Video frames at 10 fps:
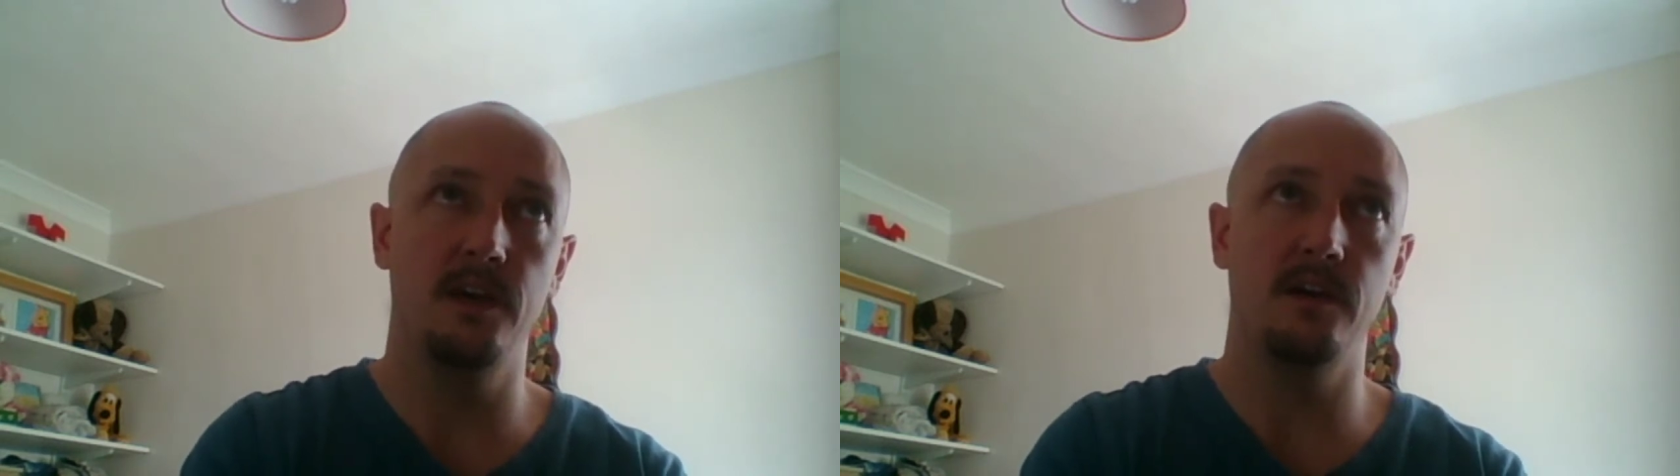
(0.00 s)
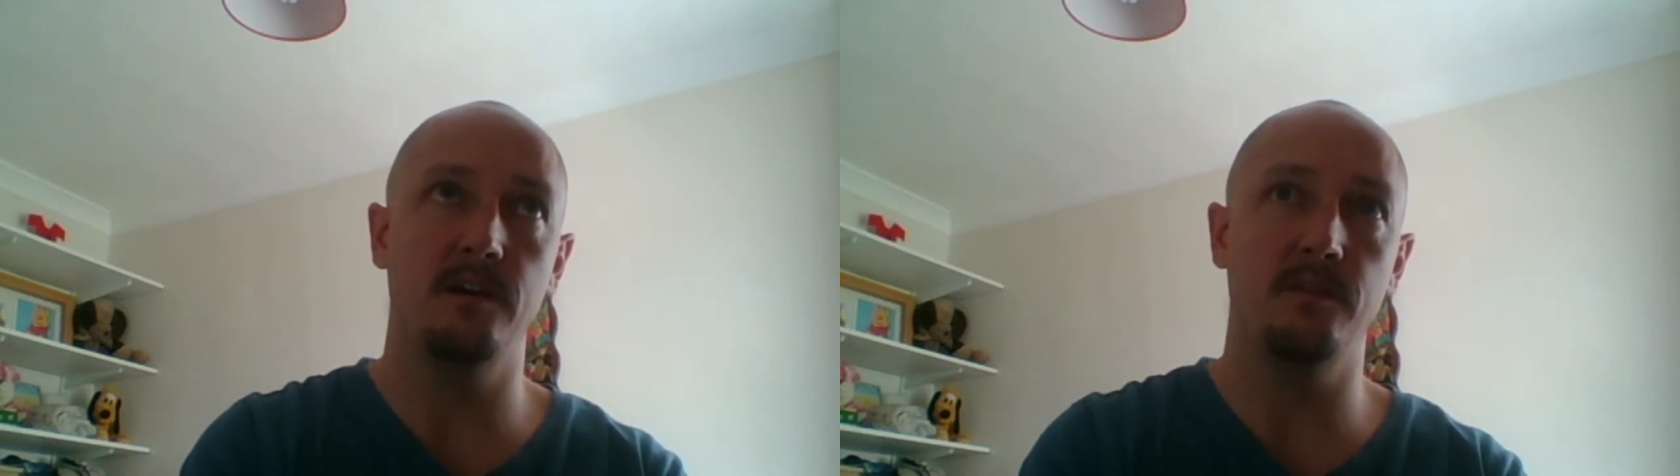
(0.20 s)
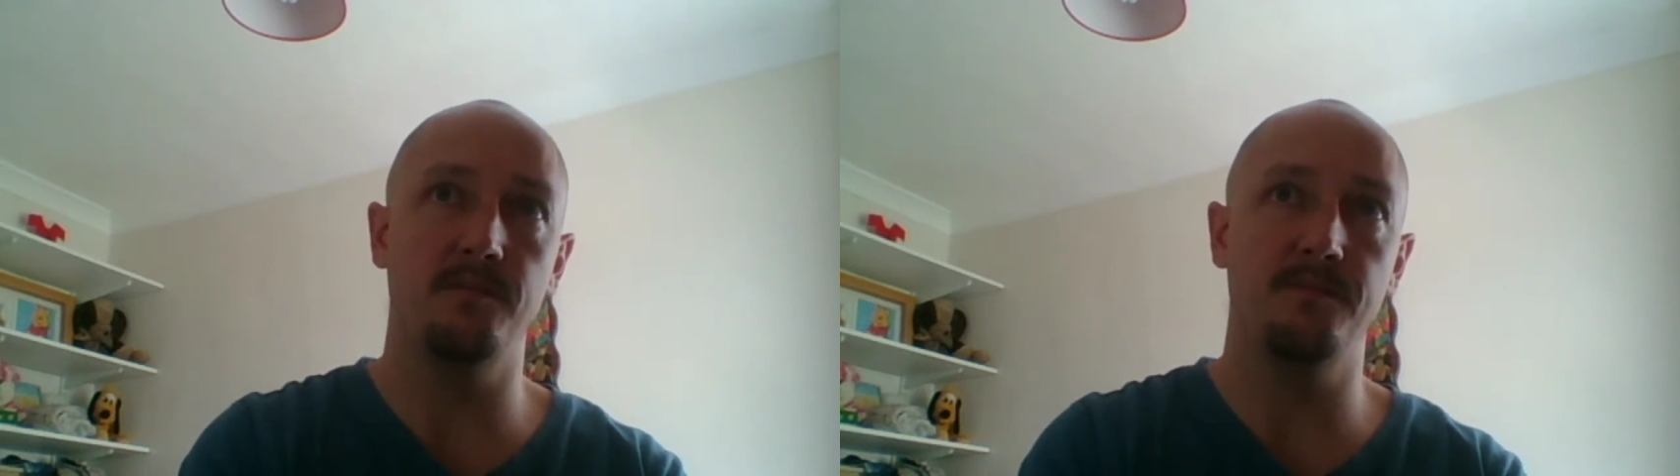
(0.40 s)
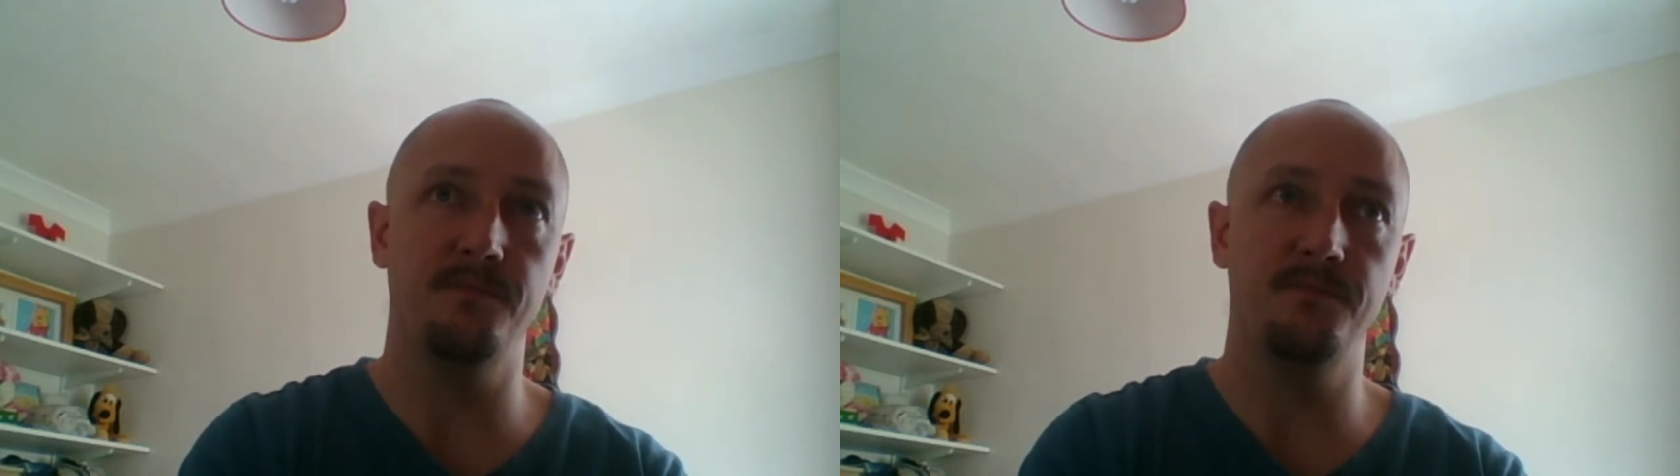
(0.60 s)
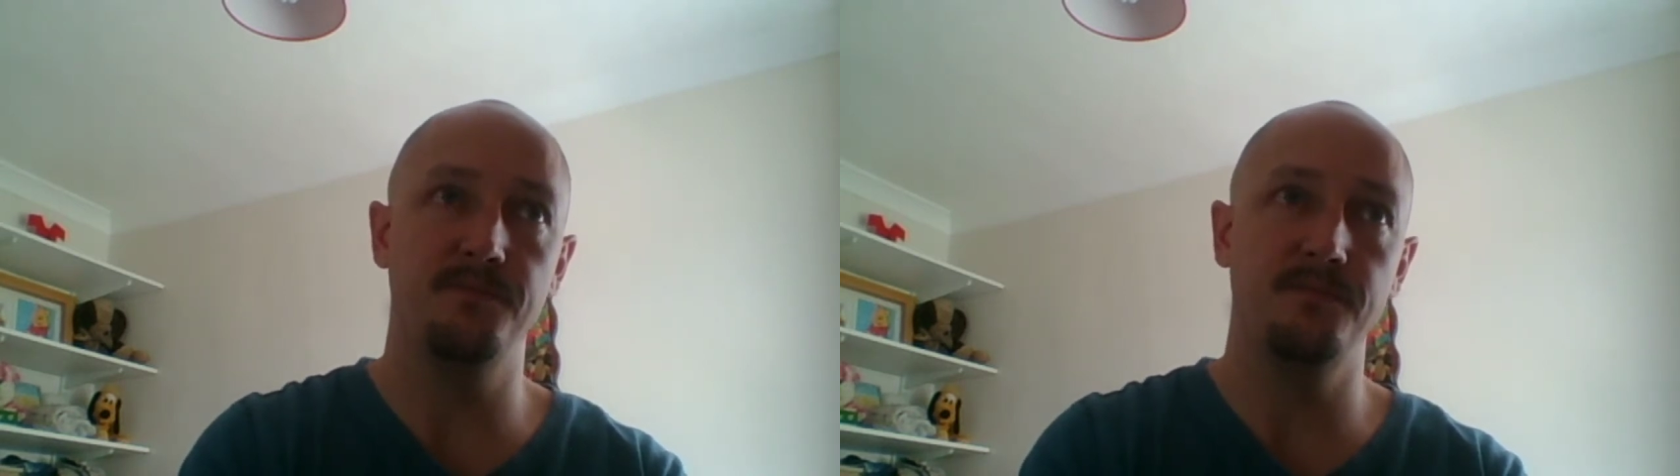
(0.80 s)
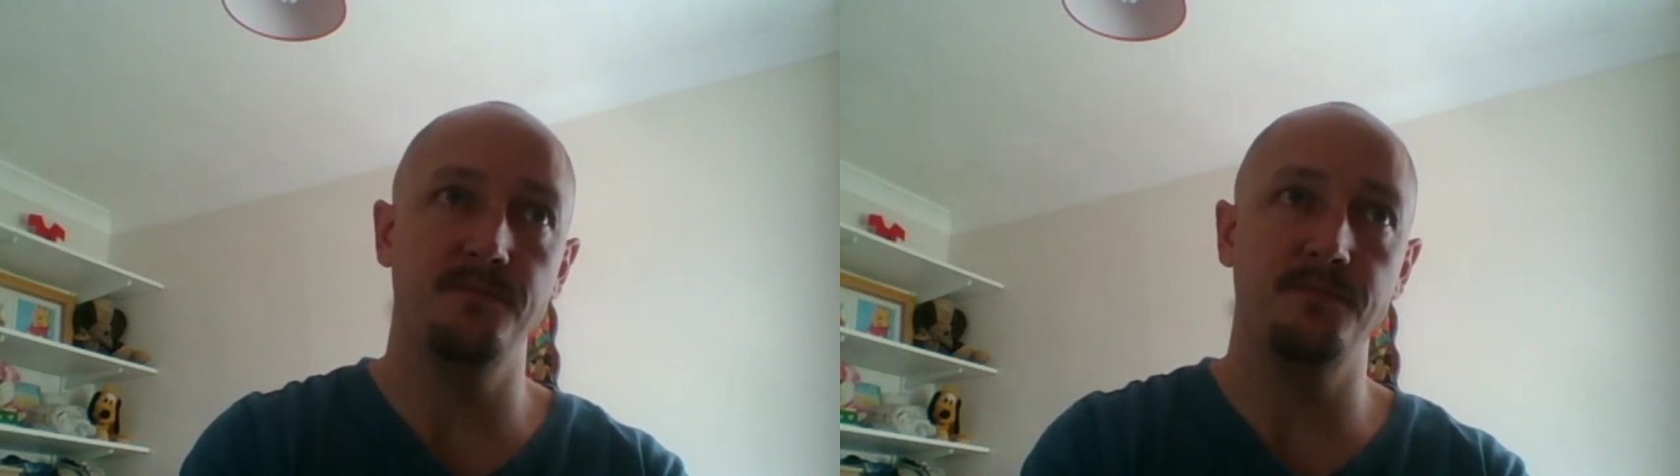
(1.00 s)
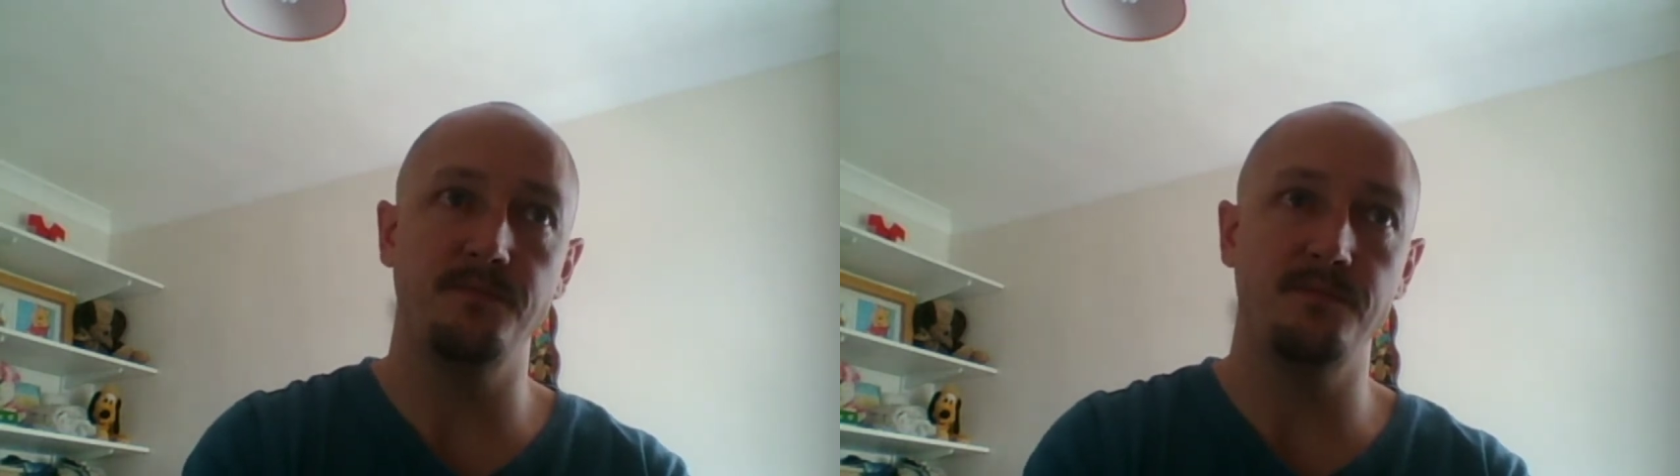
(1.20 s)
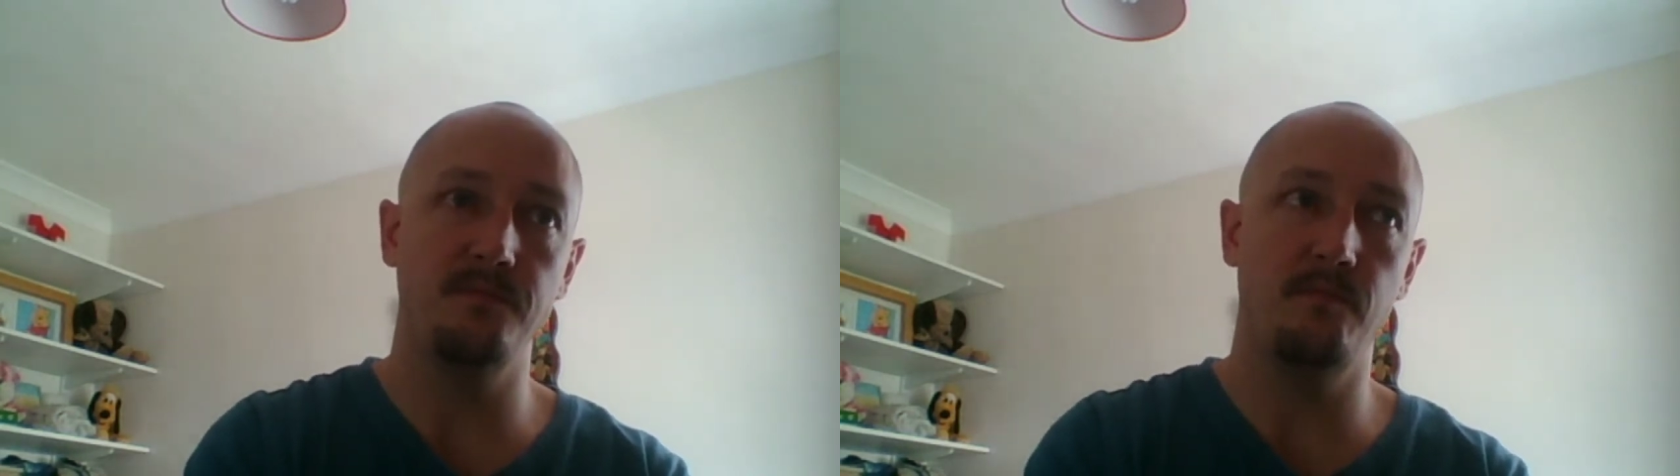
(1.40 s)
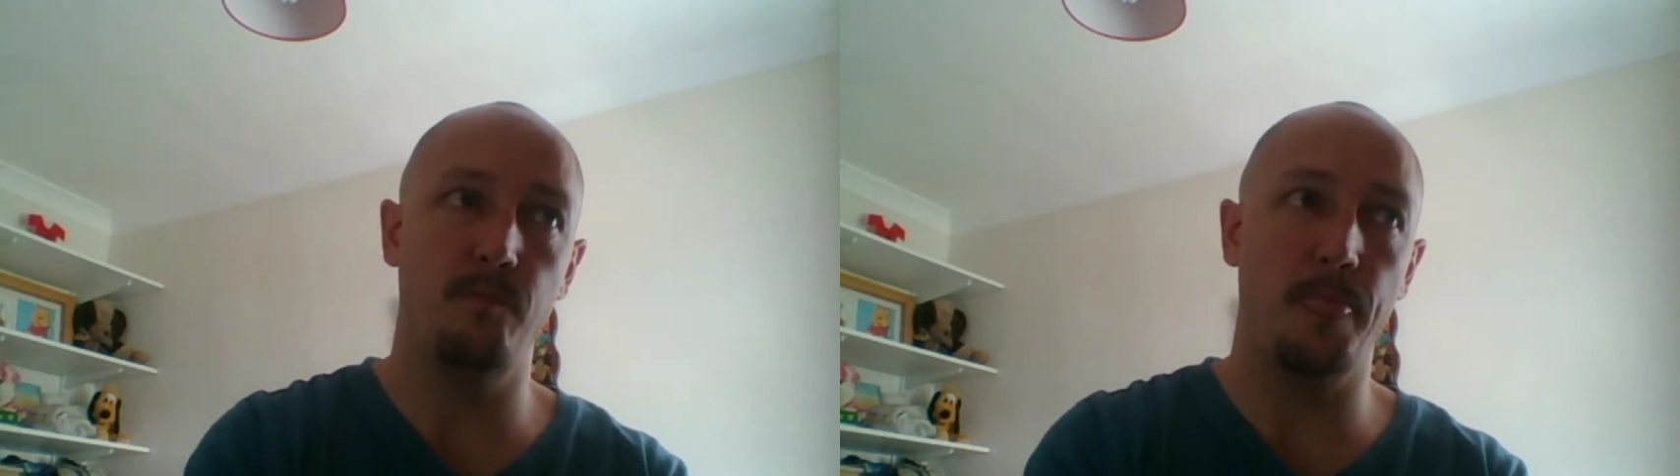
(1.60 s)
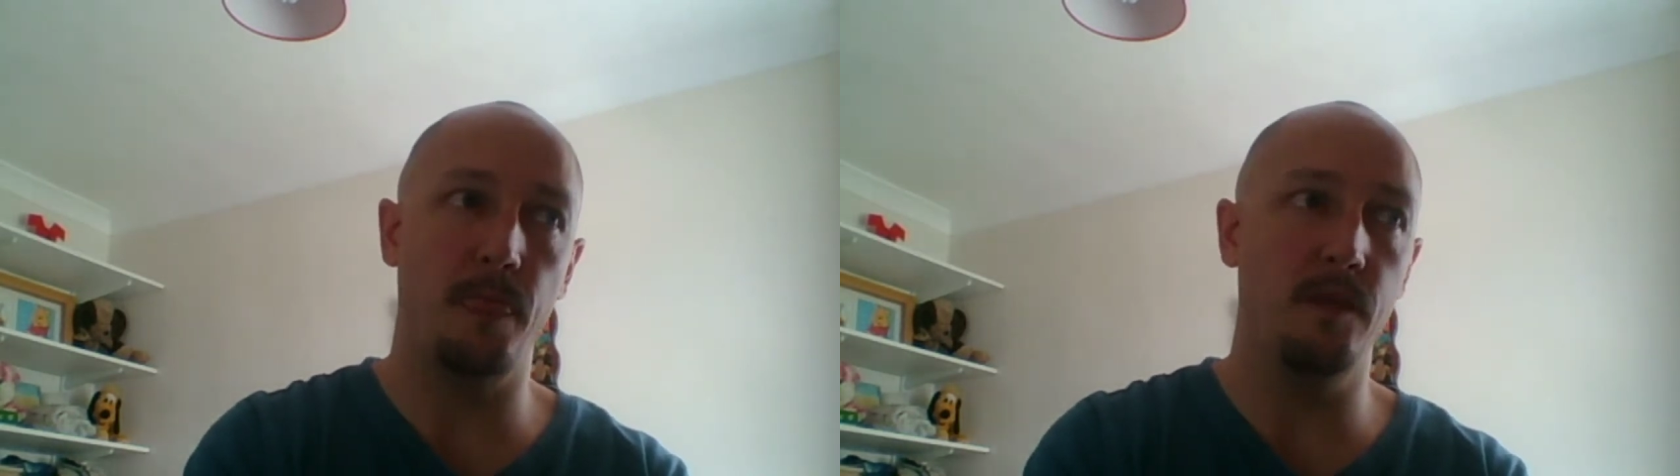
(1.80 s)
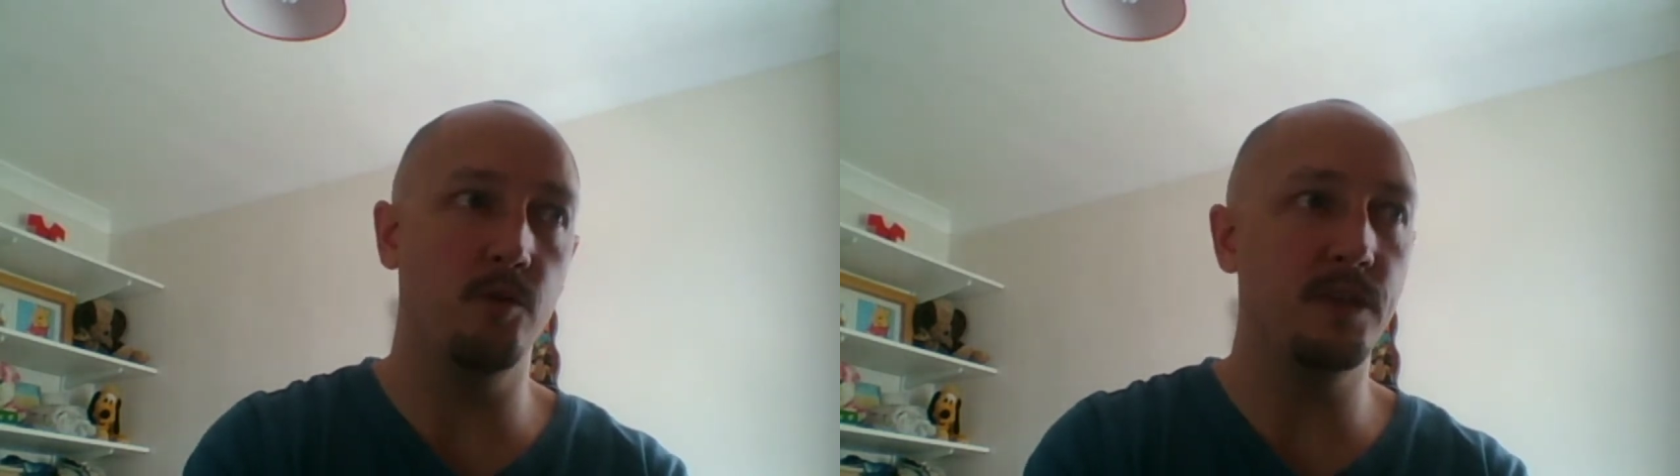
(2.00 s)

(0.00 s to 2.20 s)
and all